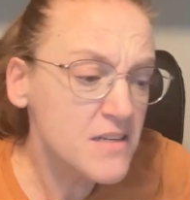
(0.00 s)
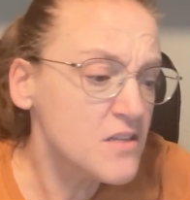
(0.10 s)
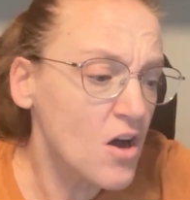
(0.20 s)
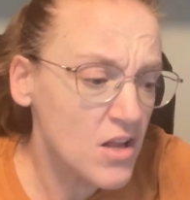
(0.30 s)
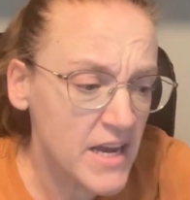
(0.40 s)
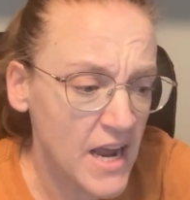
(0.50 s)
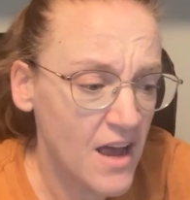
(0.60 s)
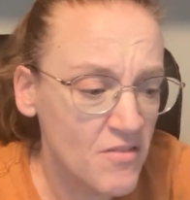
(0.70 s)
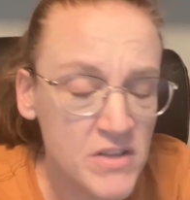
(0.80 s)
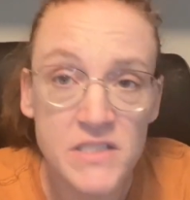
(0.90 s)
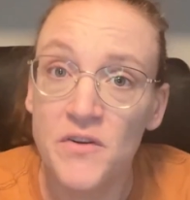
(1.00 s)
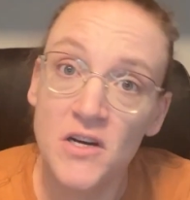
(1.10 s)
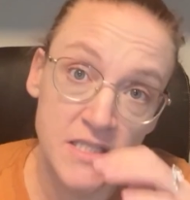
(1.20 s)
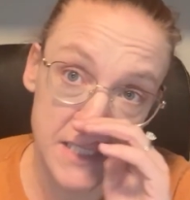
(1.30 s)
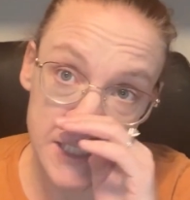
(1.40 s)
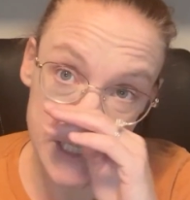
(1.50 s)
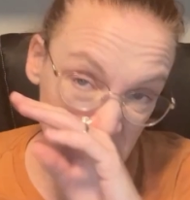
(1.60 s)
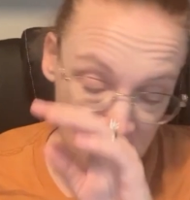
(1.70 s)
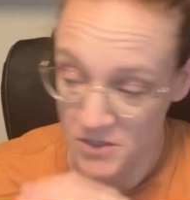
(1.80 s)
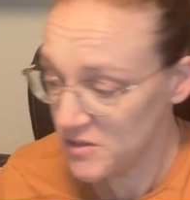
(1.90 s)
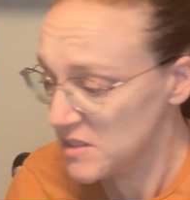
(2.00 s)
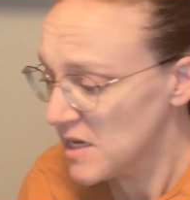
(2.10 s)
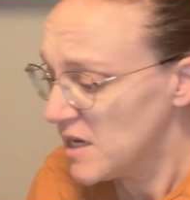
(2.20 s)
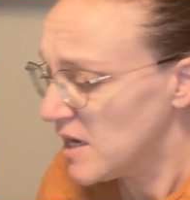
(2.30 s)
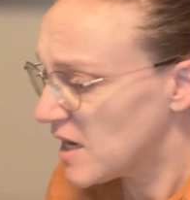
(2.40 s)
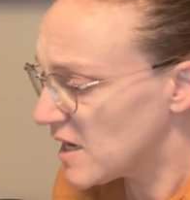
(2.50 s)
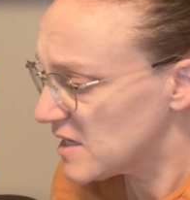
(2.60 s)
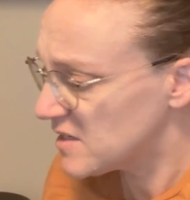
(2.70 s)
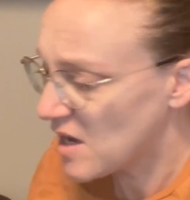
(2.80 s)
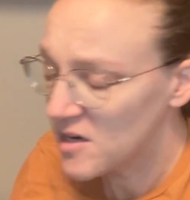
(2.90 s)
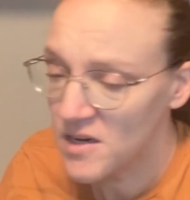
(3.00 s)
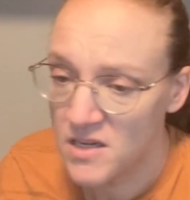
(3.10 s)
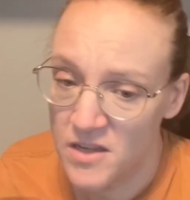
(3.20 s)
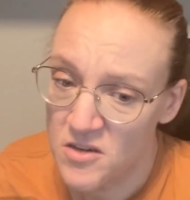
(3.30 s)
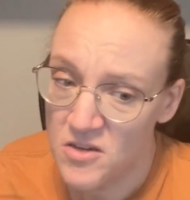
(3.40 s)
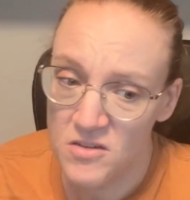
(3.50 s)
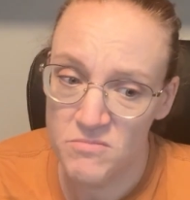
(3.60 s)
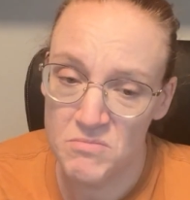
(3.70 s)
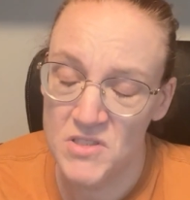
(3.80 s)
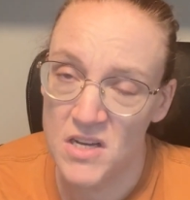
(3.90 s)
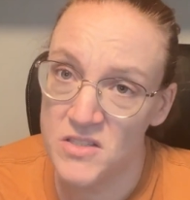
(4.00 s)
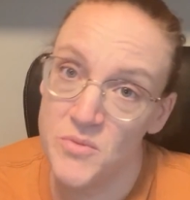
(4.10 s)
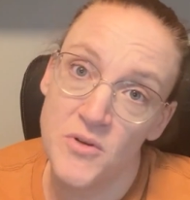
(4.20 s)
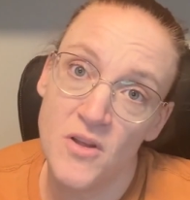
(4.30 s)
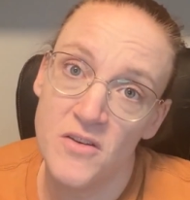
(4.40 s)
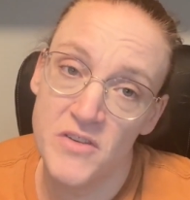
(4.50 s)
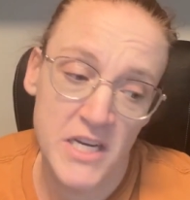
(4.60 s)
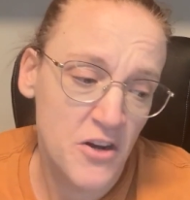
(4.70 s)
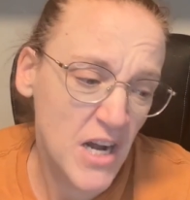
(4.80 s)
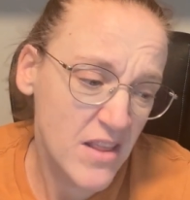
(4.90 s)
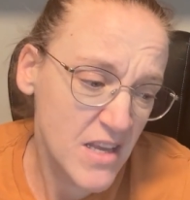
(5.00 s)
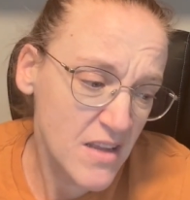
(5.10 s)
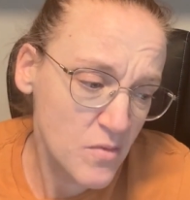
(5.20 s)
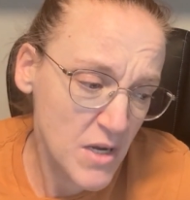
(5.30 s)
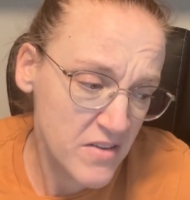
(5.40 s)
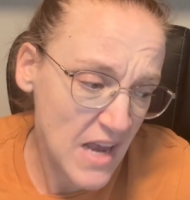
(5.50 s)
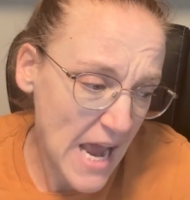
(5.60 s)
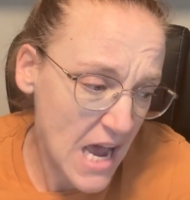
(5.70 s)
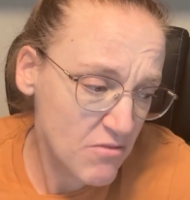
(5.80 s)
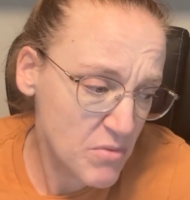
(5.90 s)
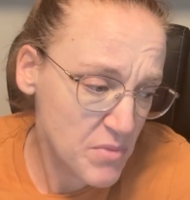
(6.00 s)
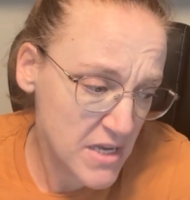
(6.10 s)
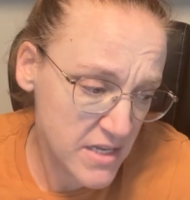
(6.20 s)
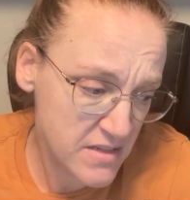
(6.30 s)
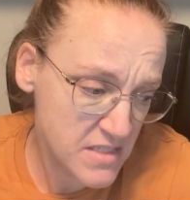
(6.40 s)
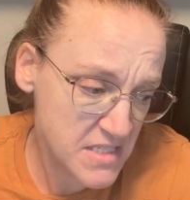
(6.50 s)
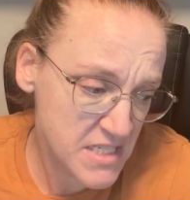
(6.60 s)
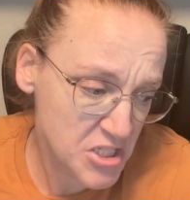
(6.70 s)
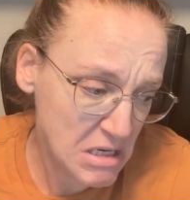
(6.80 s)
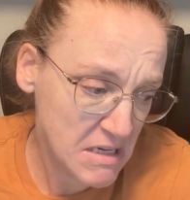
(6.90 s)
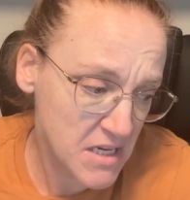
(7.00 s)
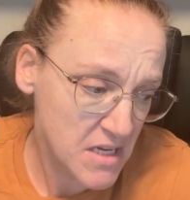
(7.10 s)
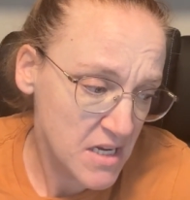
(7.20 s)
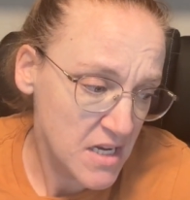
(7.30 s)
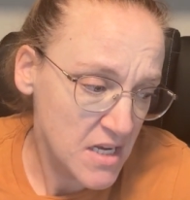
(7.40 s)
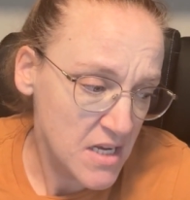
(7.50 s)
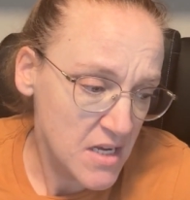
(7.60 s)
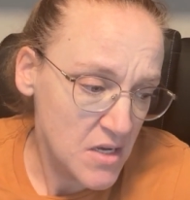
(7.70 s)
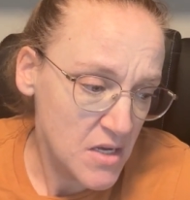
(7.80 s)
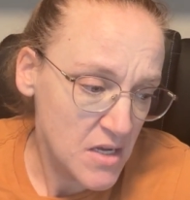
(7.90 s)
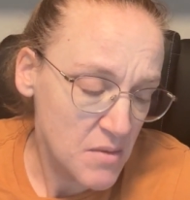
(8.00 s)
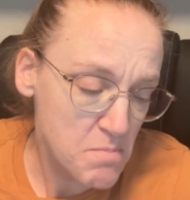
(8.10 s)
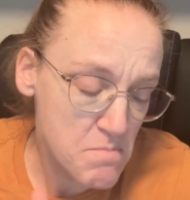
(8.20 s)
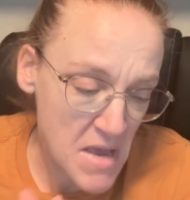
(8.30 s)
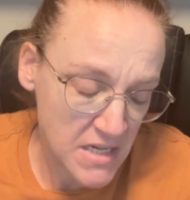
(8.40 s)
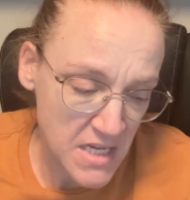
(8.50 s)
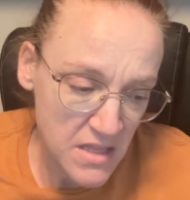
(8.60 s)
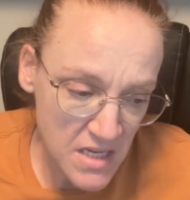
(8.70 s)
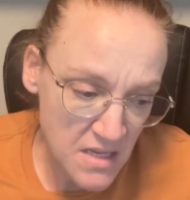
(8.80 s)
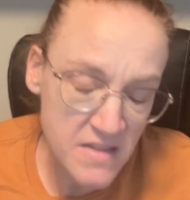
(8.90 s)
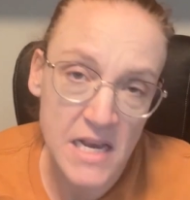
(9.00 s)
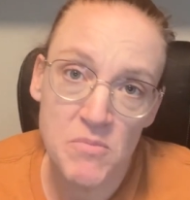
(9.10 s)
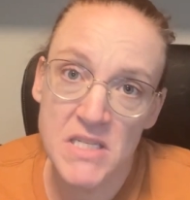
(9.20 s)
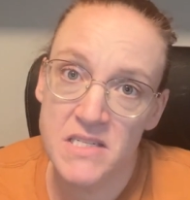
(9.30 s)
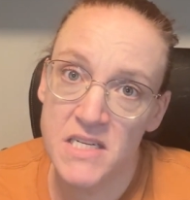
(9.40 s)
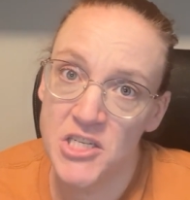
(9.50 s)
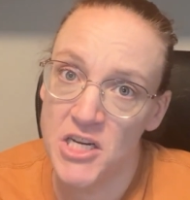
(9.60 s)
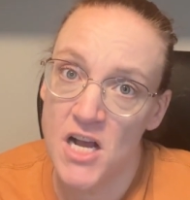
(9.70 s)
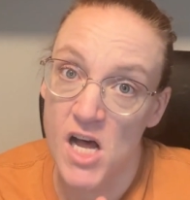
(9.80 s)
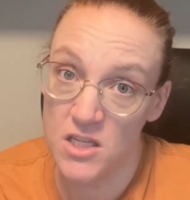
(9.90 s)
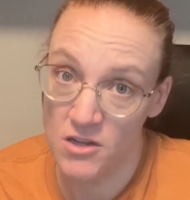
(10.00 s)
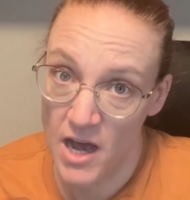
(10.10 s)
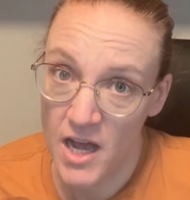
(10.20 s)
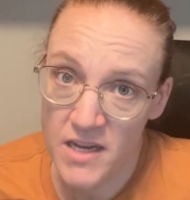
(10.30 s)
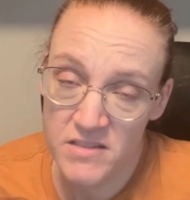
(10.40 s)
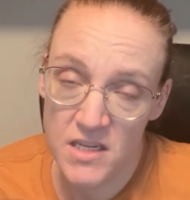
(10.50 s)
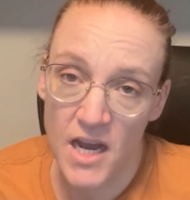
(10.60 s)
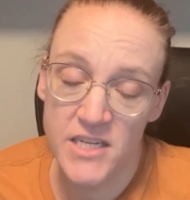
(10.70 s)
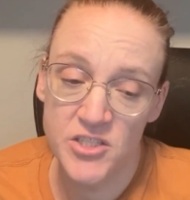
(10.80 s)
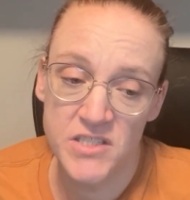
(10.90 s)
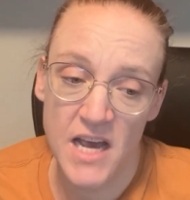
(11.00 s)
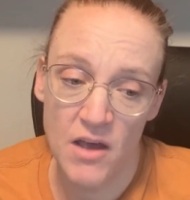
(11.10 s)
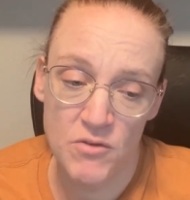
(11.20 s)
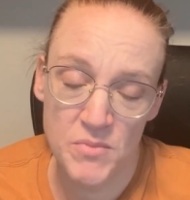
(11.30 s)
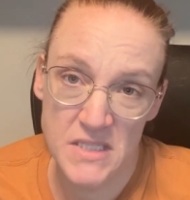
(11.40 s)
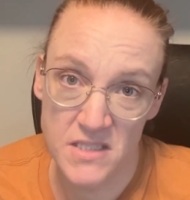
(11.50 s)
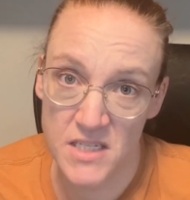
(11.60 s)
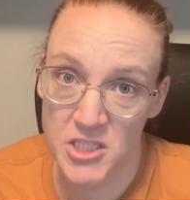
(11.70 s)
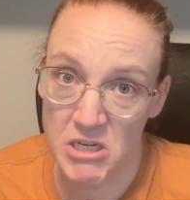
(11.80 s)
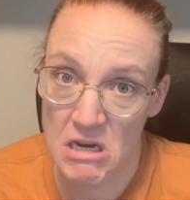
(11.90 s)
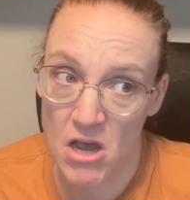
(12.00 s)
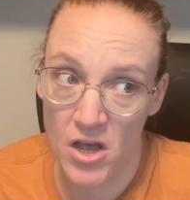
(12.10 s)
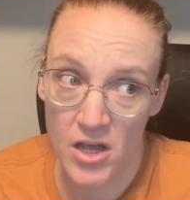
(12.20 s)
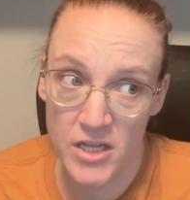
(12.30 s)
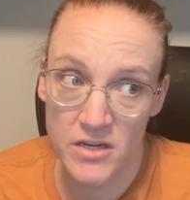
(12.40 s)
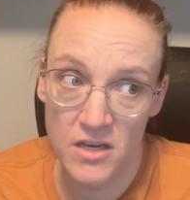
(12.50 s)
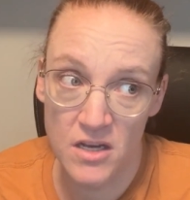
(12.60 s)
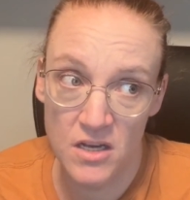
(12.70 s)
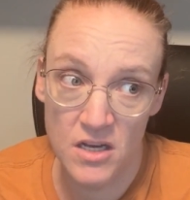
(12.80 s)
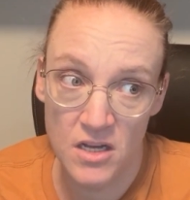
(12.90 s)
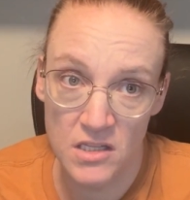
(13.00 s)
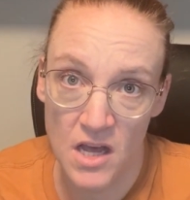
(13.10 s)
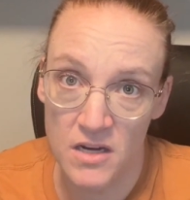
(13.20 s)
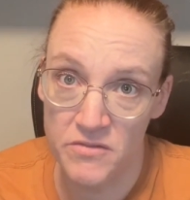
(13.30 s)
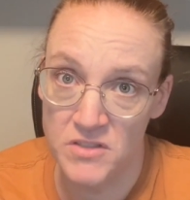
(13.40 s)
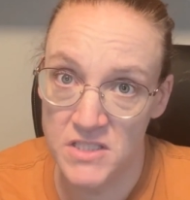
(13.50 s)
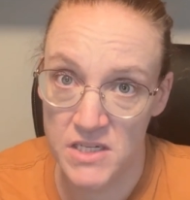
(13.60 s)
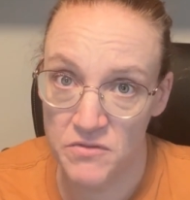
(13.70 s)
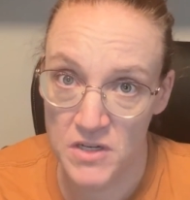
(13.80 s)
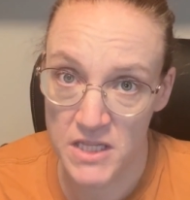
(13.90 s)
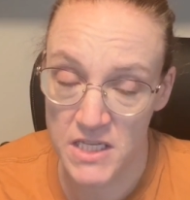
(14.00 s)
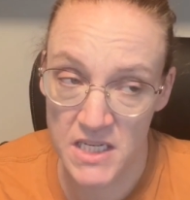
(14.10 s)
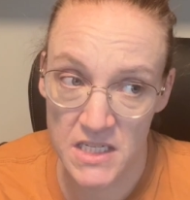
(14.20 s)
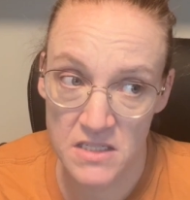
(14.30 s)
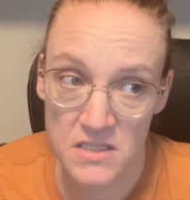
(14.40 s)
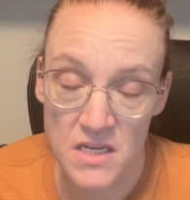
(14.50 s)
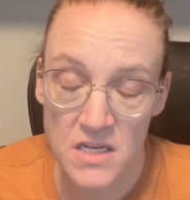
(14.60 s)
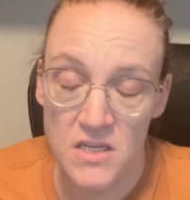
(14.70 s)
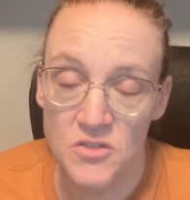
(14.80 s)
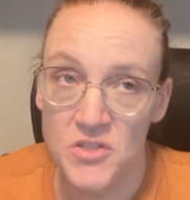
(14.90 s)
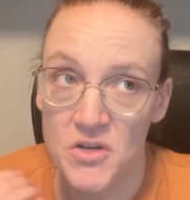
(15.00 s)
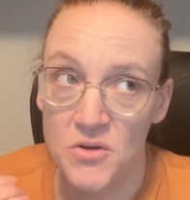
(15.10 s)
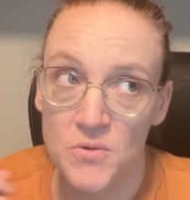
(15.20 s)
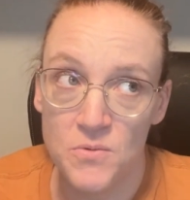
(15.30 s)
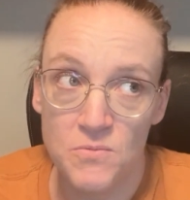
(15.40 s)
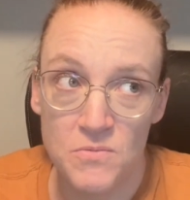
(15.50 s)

is all I have as far as stitching goes. Not super long video. And I think it's because I haven't been stitching many things. I've been stitching a lot. I just haven't been stitching on a lot of different things. So